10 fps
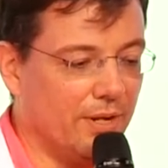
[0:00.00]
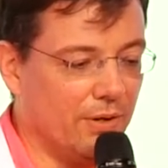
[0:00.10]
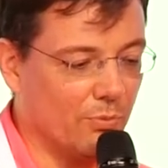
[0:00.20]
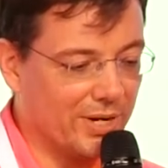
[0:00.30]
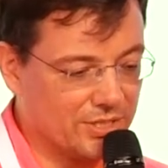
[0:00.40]

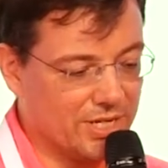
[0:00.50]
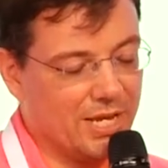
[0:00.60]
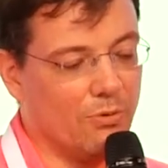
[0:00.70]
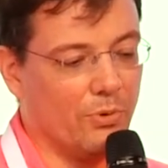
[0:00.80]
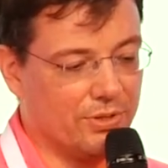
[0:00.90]

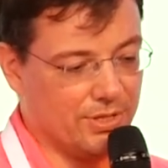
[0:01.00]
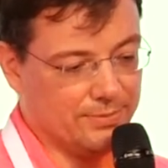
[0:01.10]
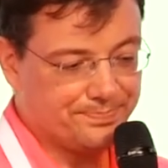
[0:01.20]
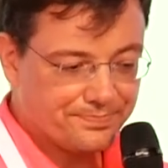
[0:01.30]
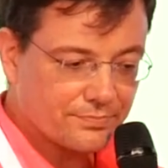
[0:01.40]
resonate with
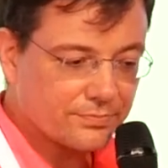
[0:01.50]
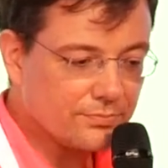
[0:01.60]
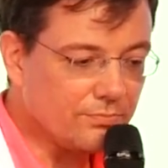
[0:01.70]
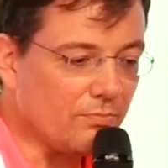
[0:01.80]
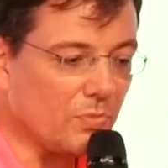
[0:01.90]
them?
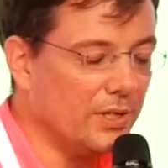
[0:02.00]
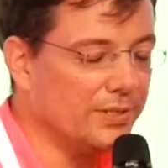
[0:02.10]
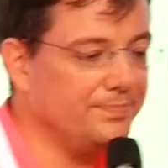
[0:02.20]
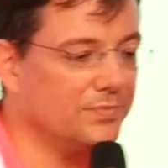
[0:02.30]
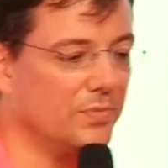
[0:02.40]
Yeah.